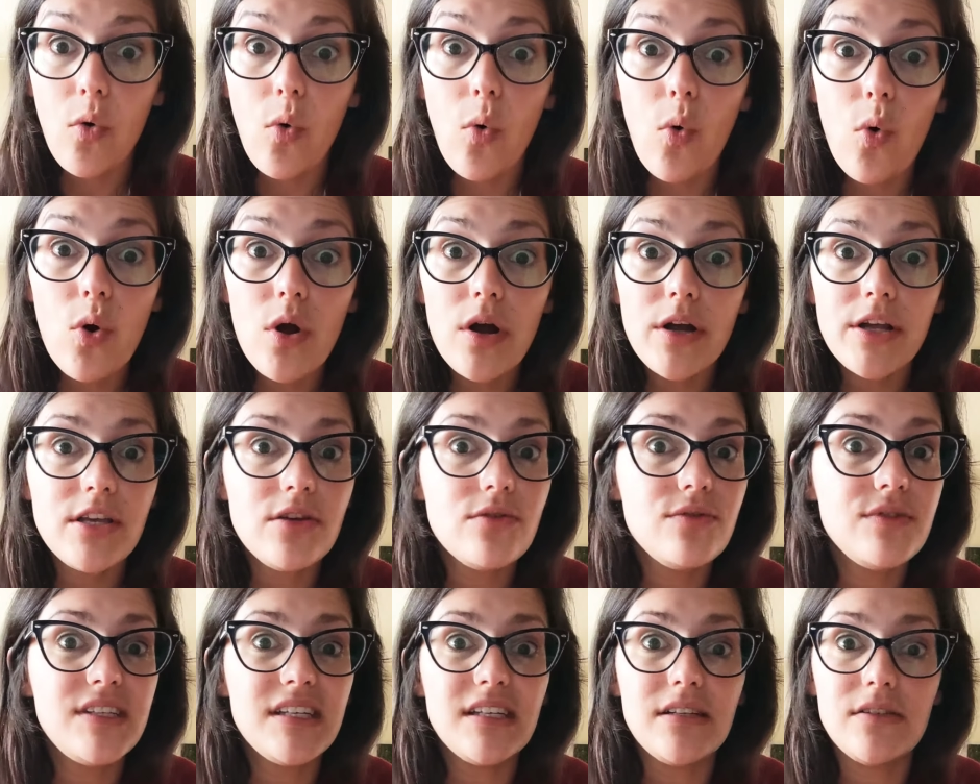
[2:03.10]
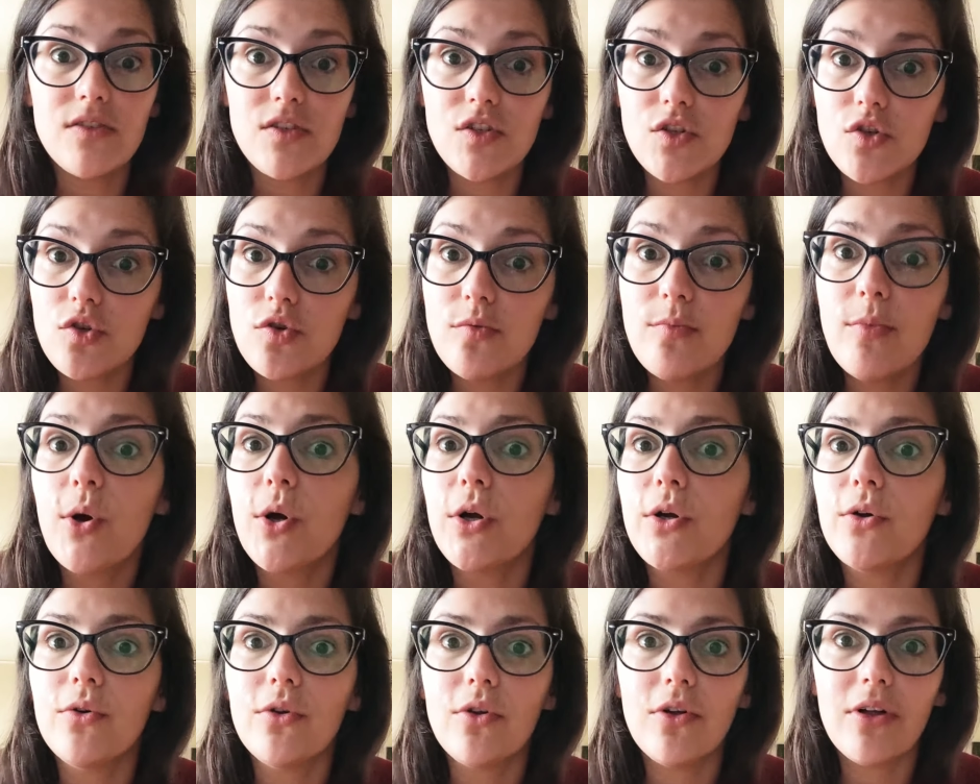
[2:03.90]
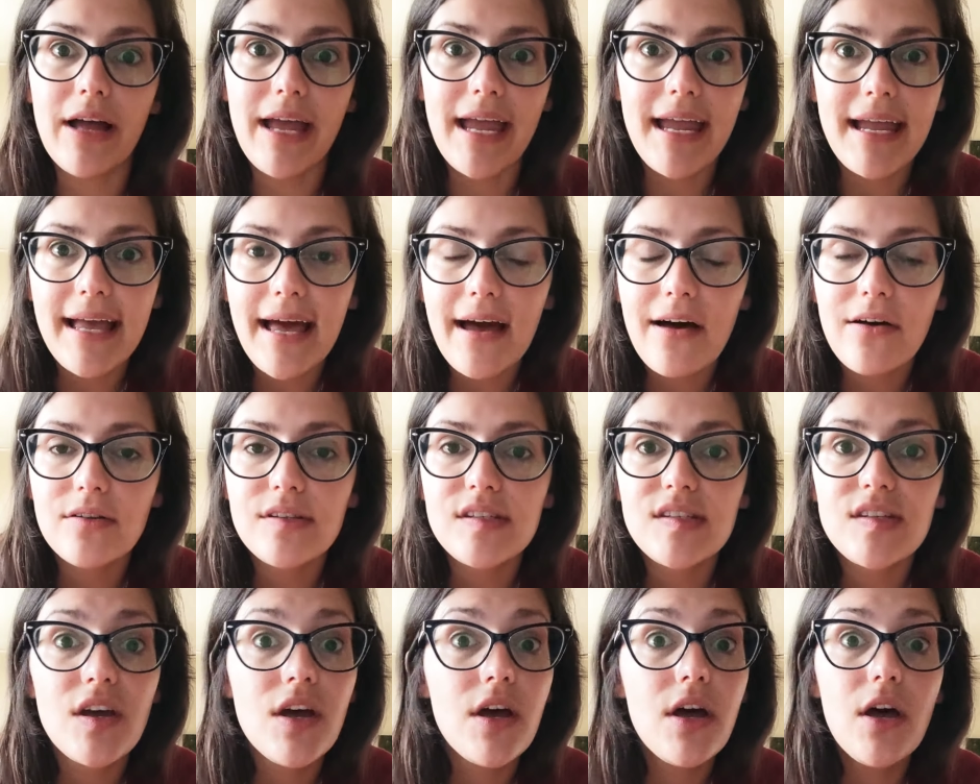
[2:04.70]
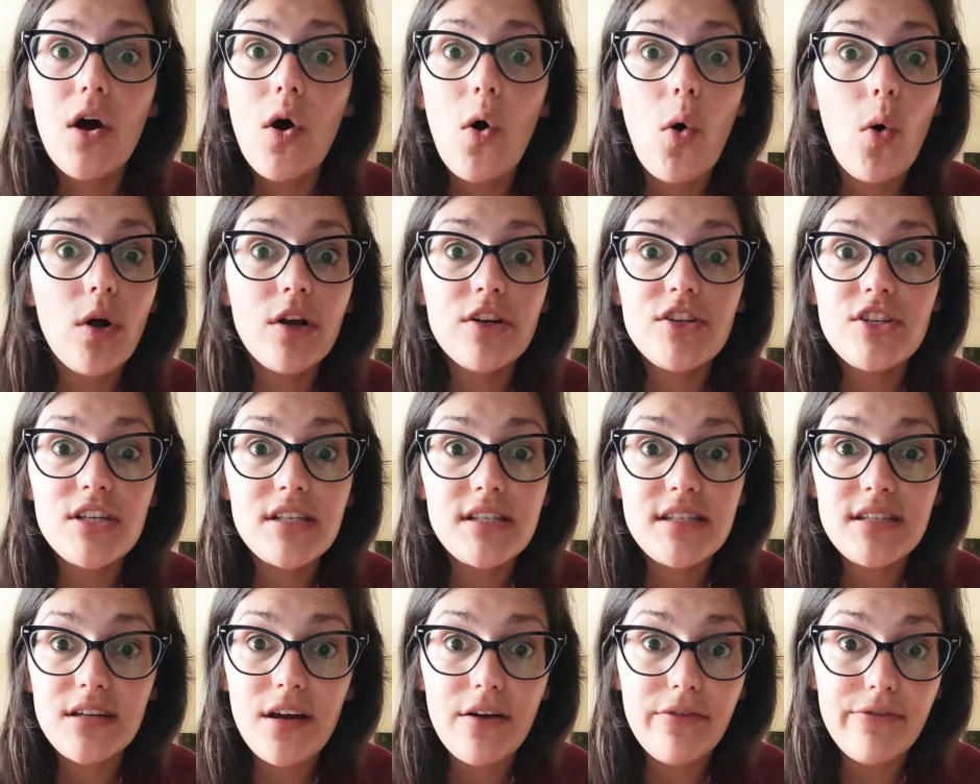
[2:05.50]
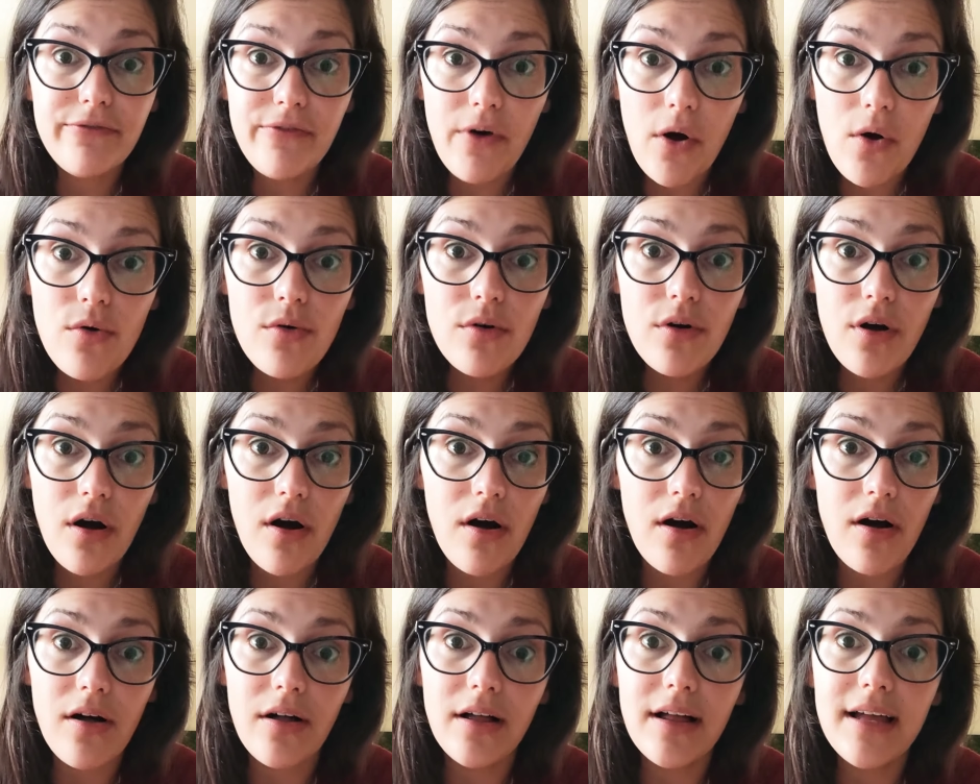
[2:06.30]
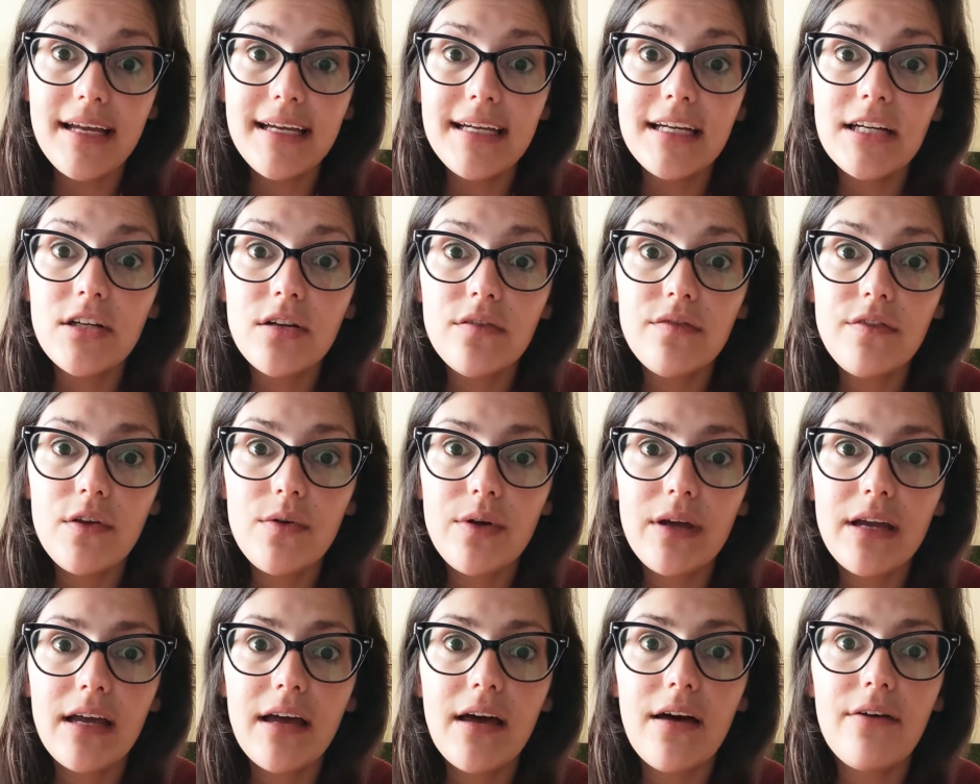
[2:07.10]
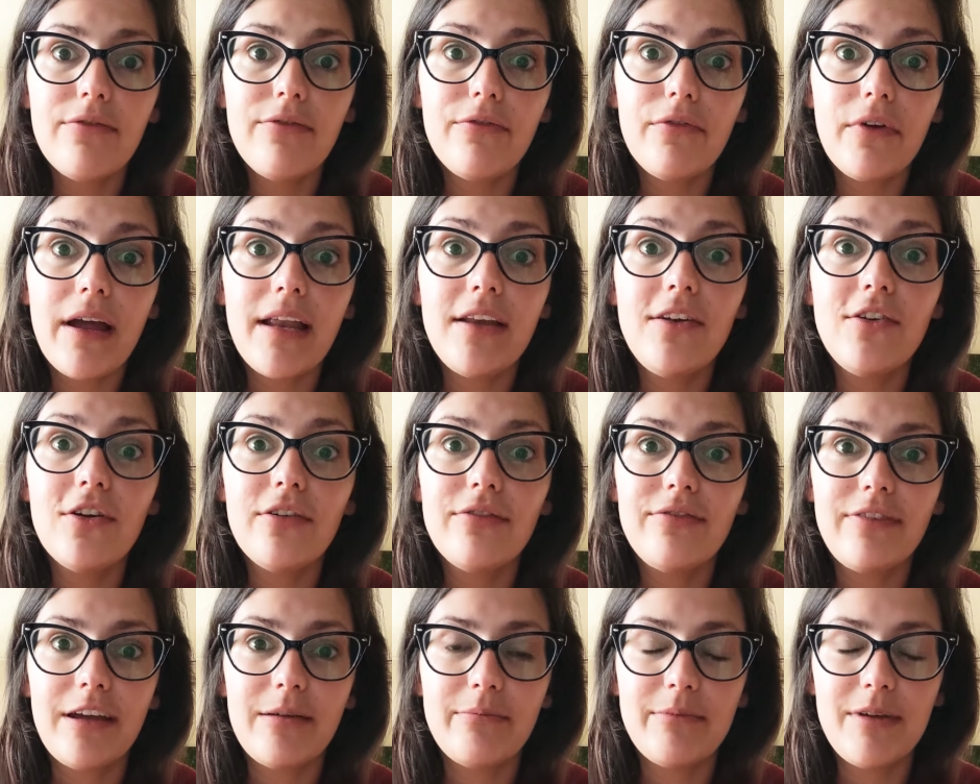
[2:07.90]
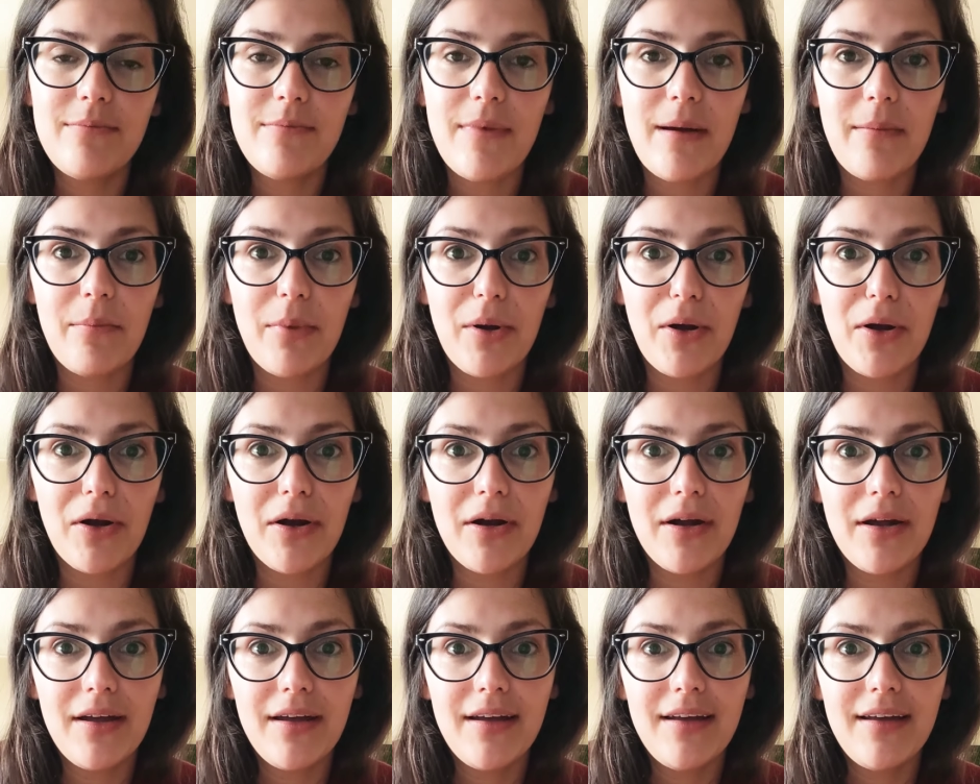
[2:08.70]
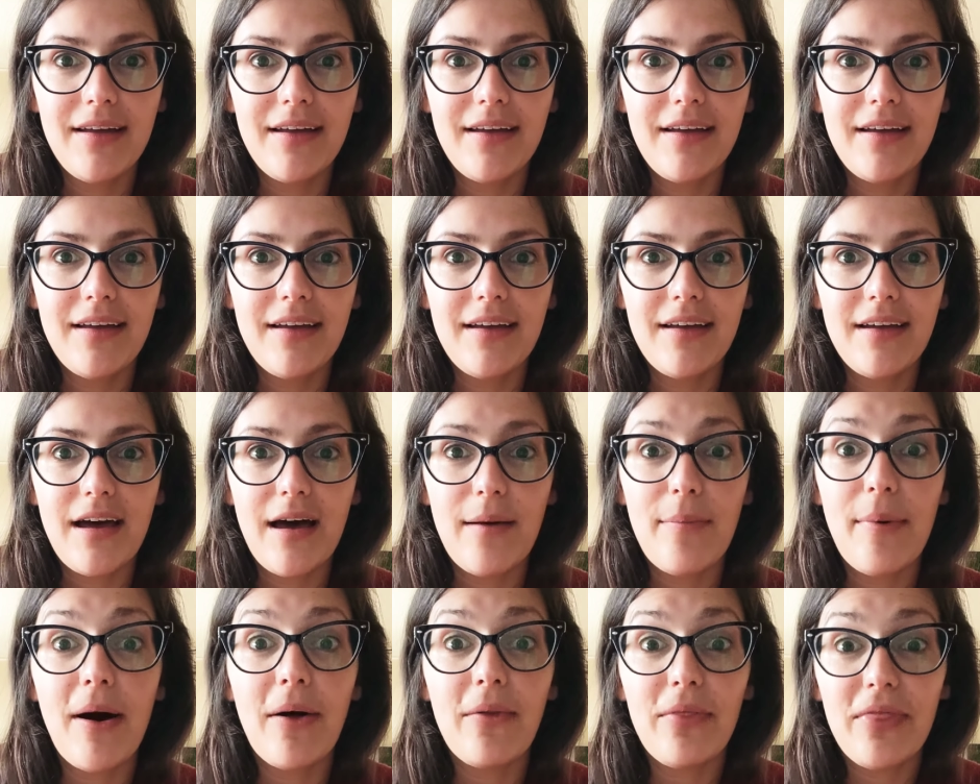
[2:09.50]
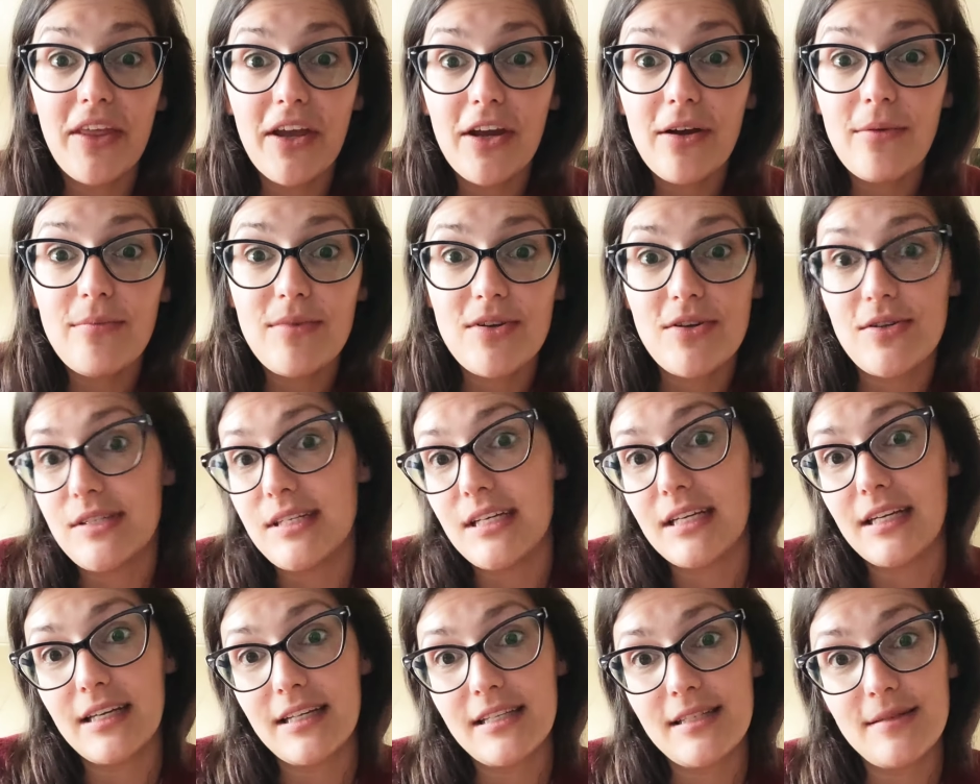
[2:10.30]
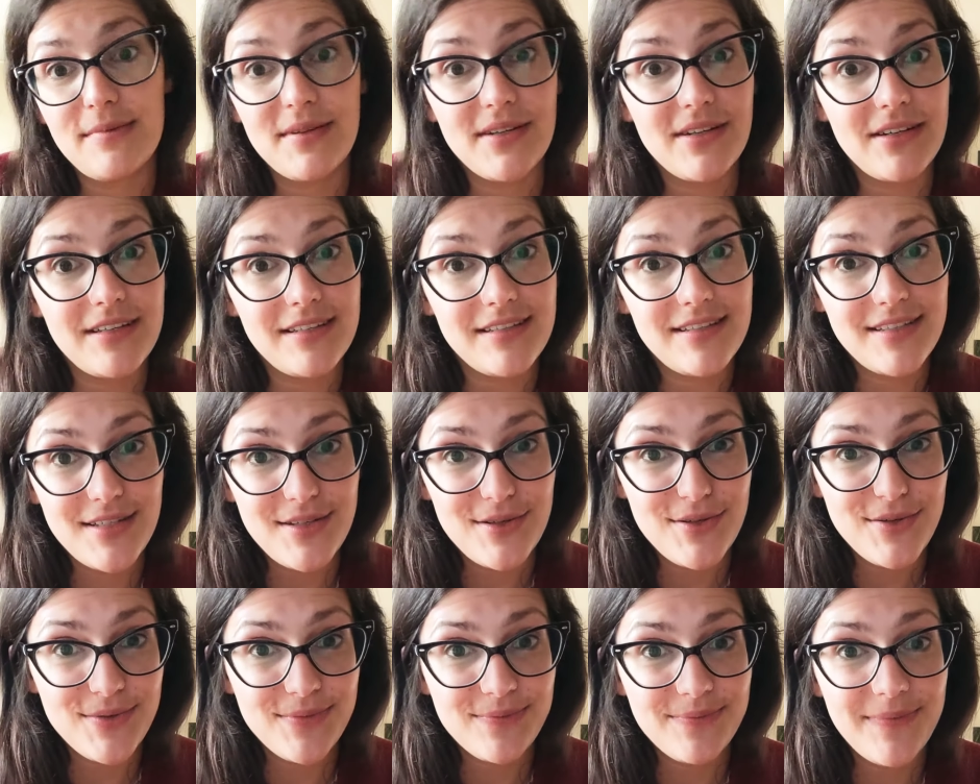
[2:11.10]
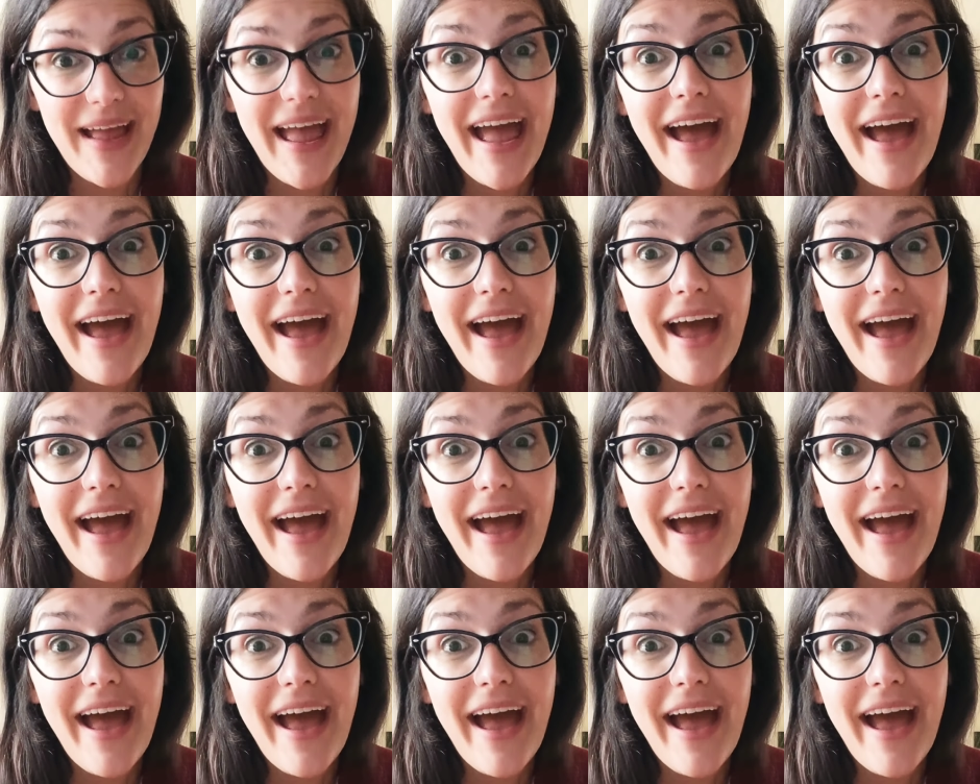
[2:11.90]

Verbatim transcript: or using Zoom or Google Hangouts, or just a phone call interviewing a friend or family member about their music experience too.